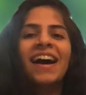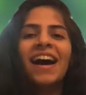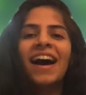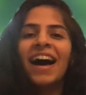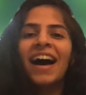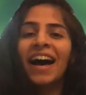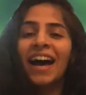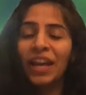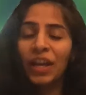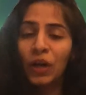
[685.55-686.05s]

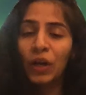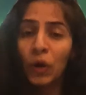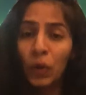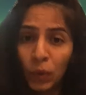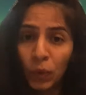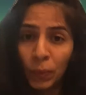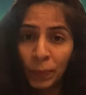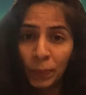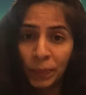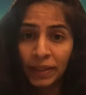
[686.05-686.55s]
I
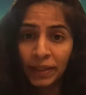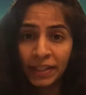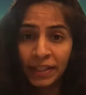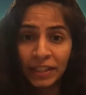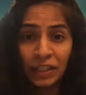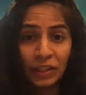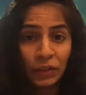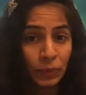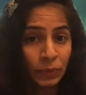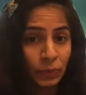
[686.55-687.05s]
hope
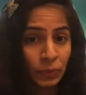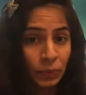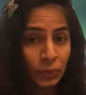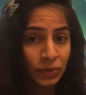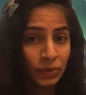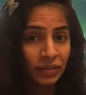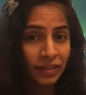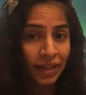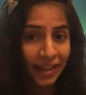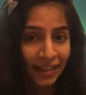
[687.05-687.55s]
you
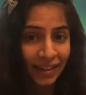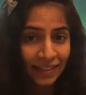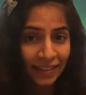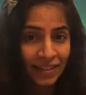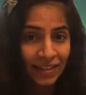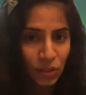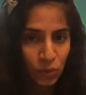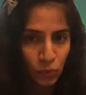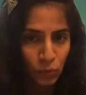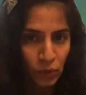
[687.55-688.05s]
like this
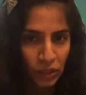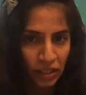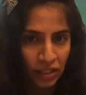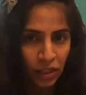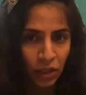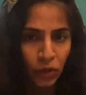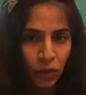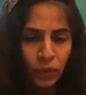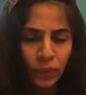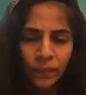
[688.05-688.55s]

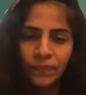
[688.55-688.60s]
video.